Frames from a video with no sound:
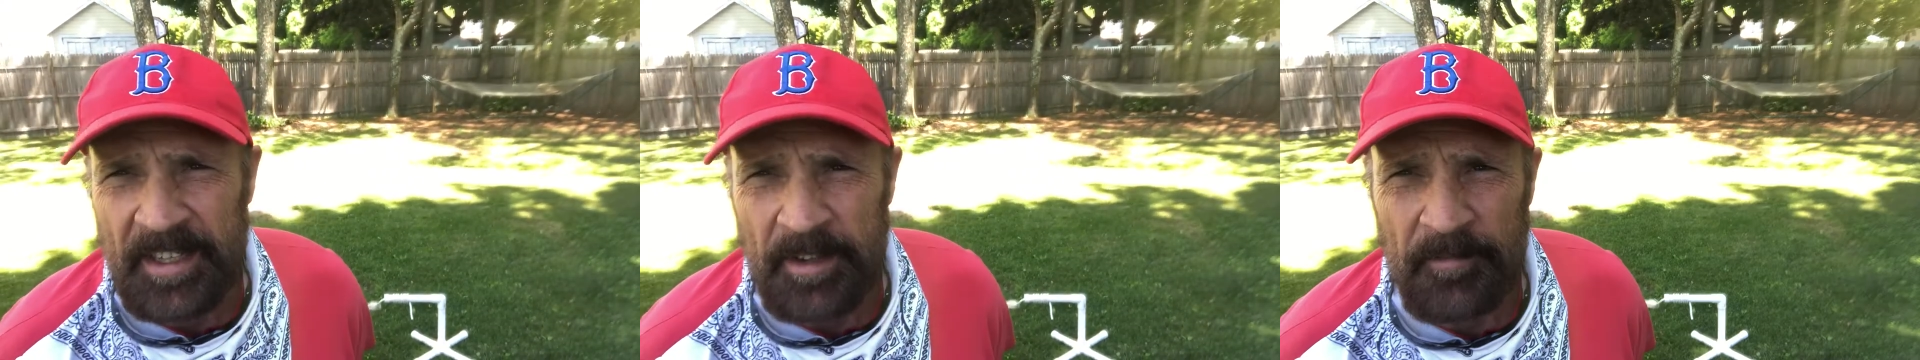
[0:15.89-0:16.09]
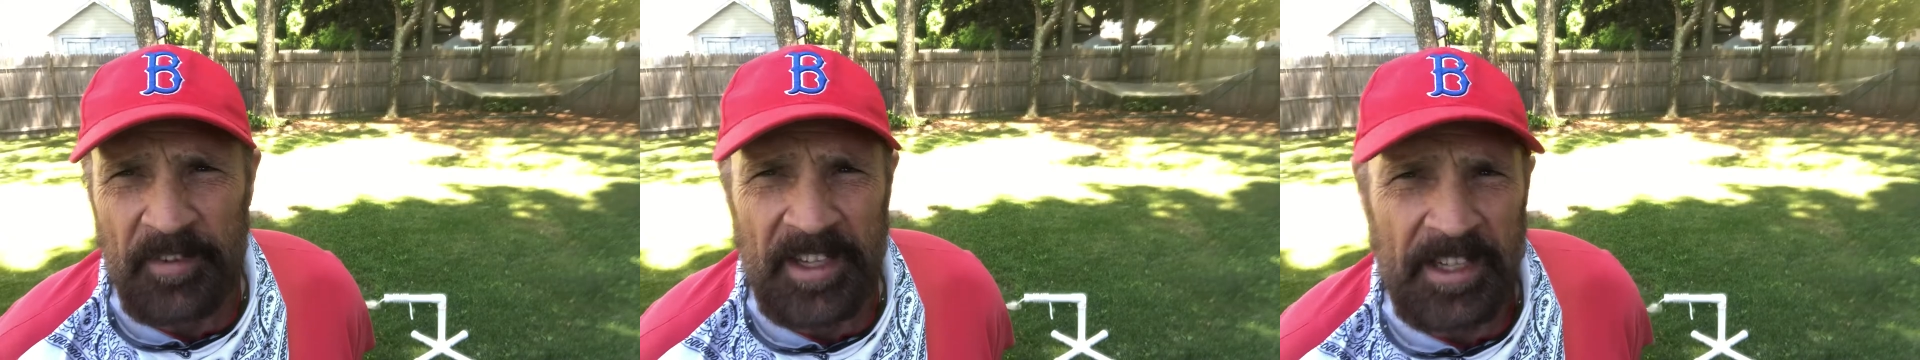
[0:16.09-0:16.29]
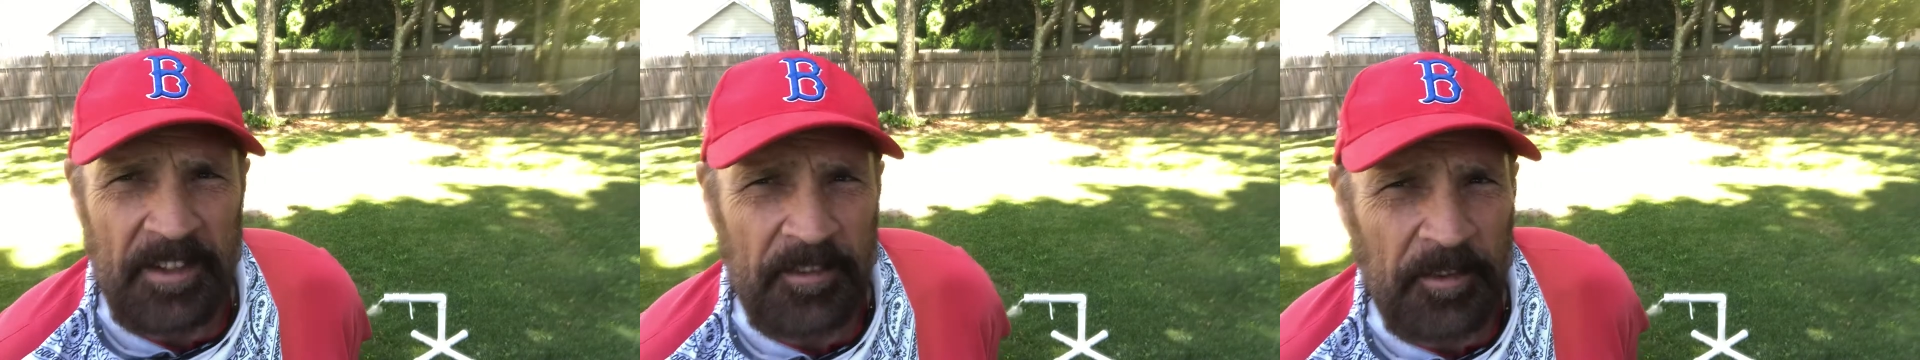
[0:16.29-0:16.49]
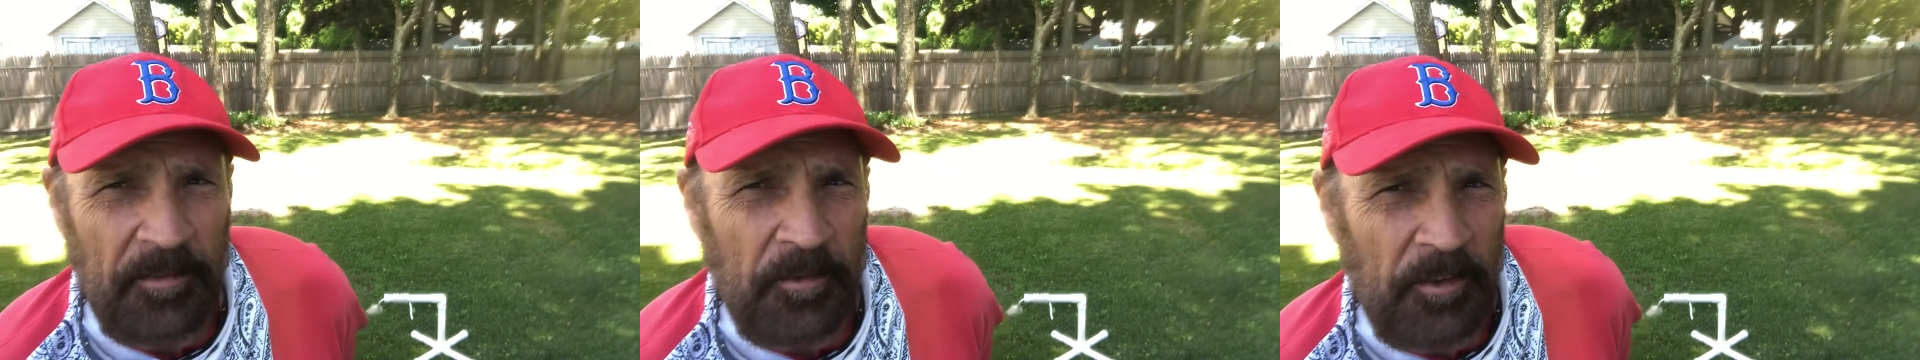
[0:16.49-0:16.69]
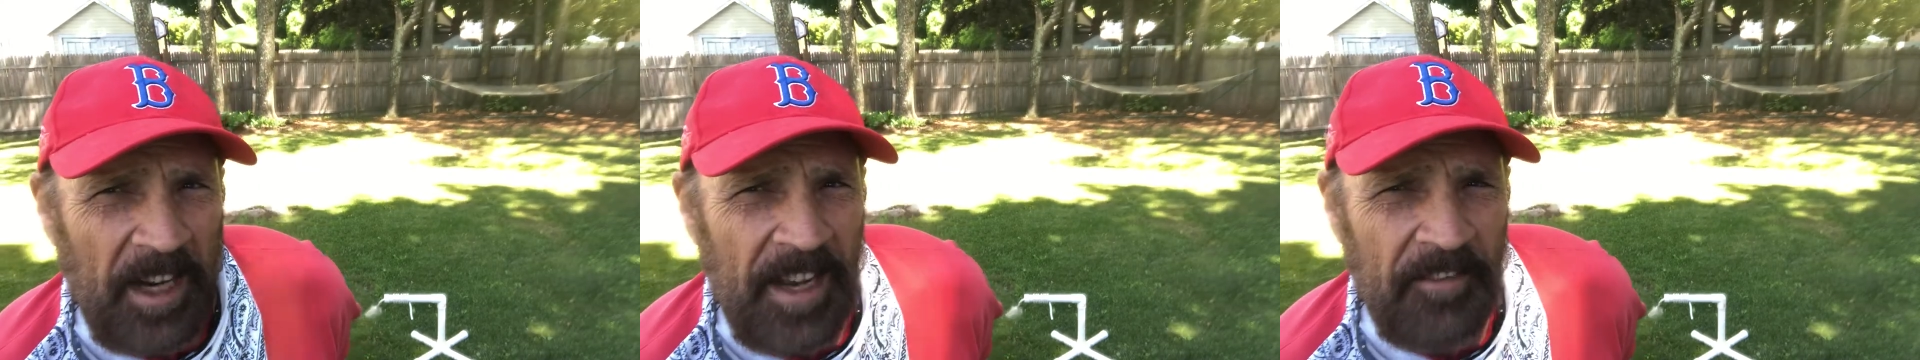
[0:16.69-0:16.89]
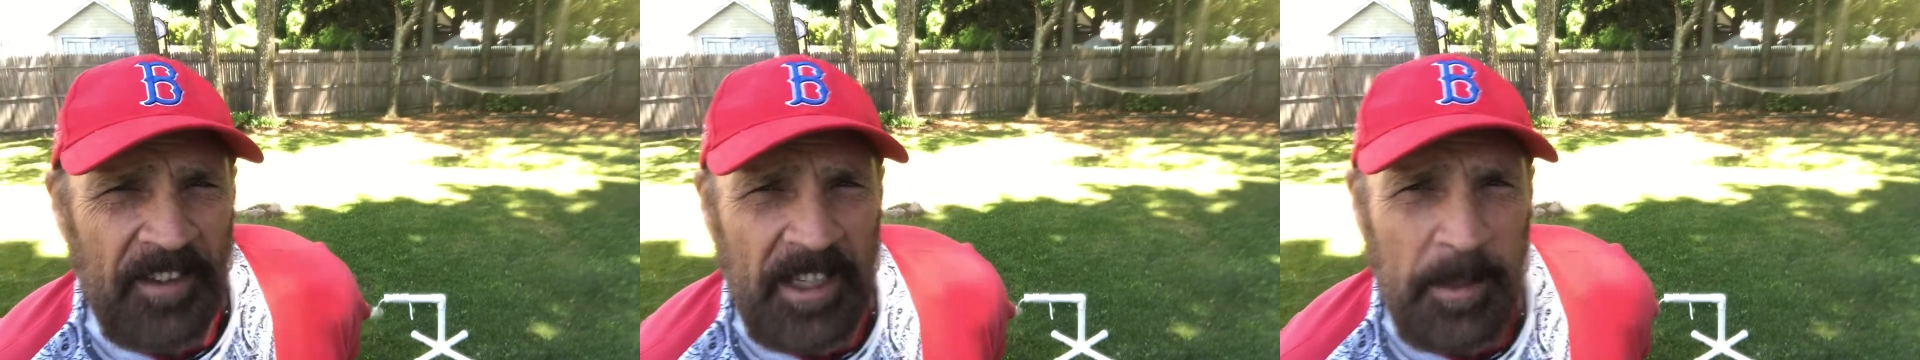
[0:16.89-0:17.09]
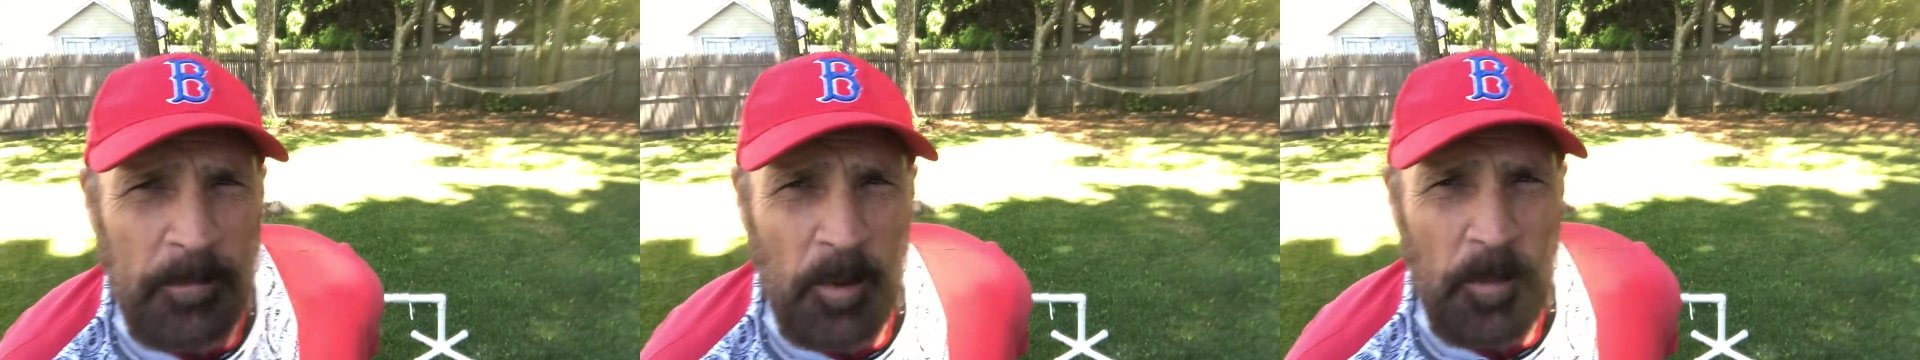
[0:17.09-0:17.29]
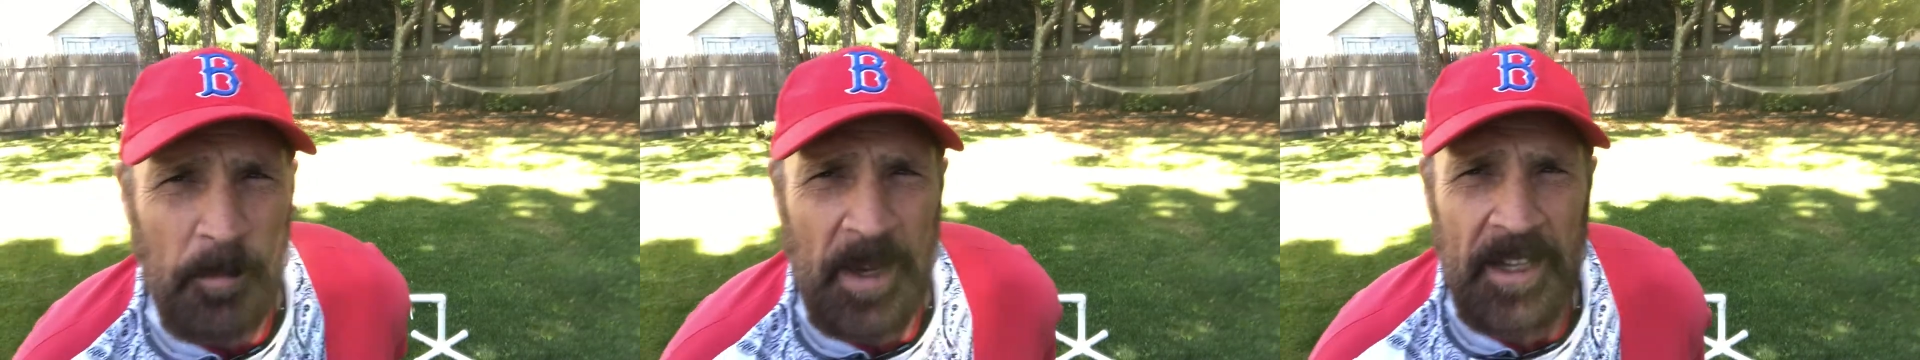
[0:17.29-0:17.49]
advantage of gravity and
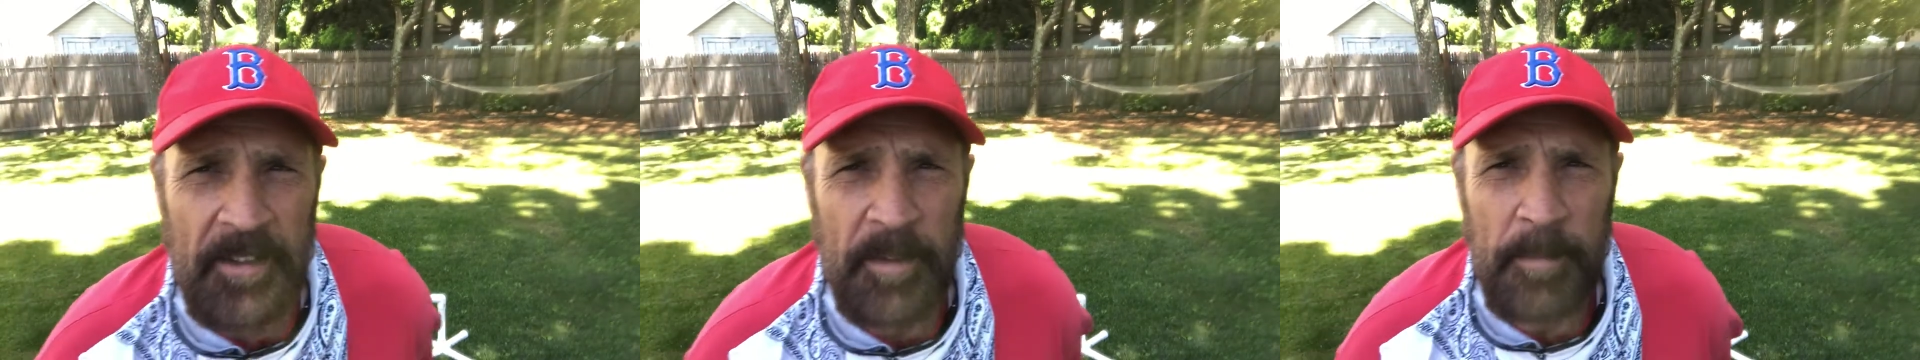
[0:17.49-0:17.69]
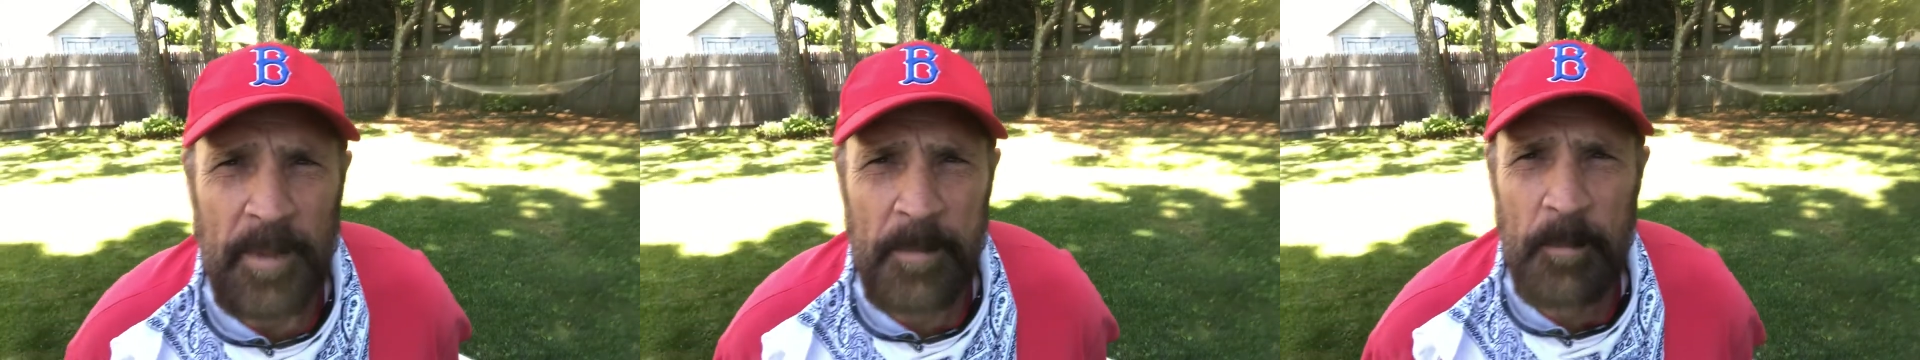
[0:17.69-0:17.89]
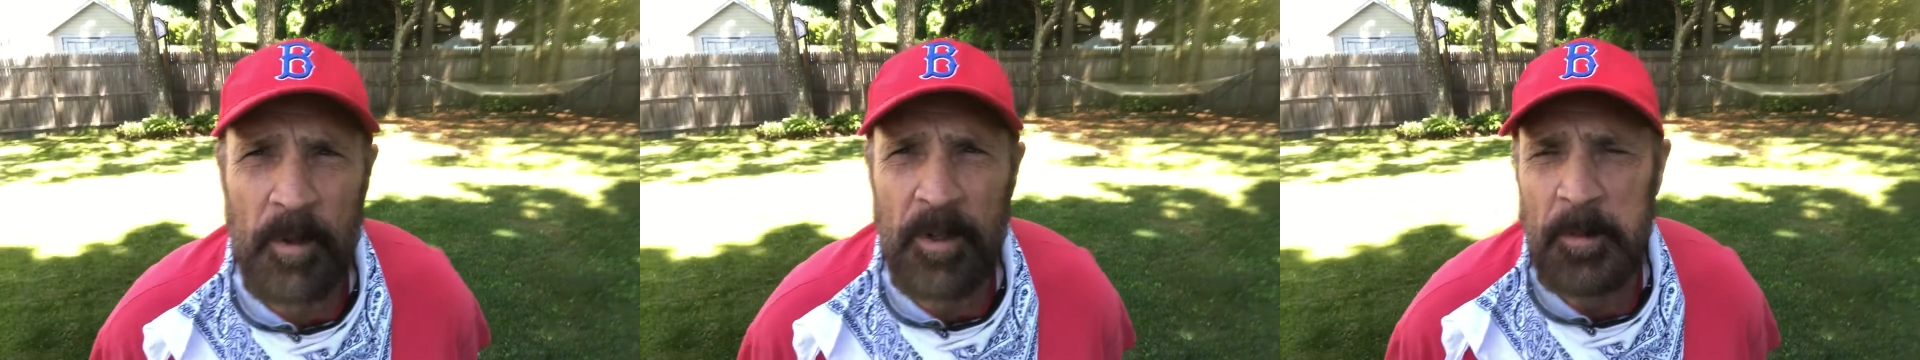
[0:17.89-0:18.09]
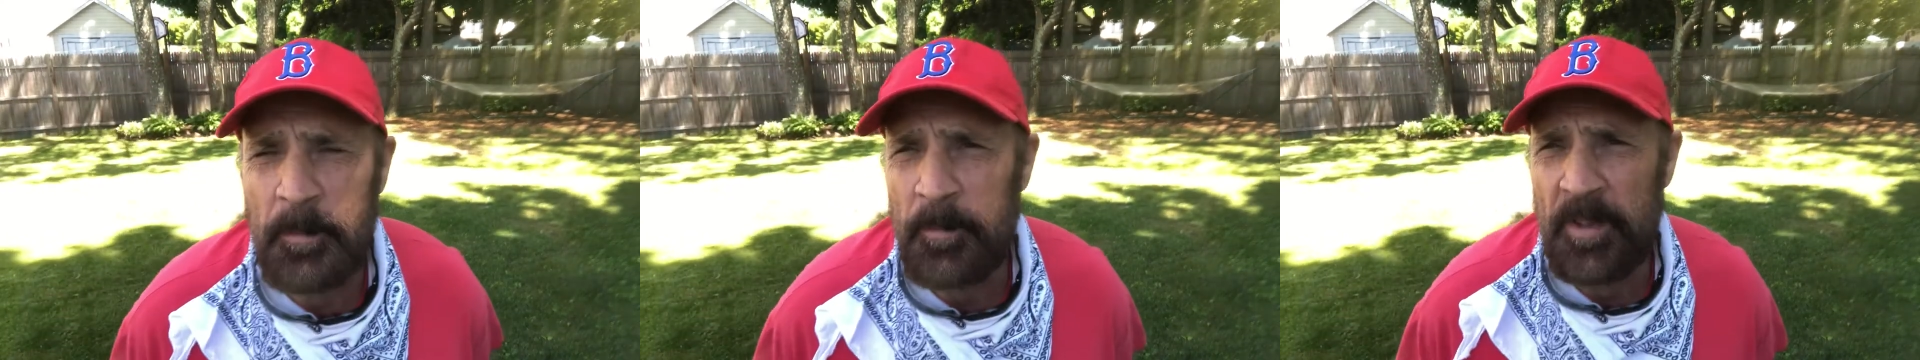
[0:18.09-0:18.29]
momentum and putting them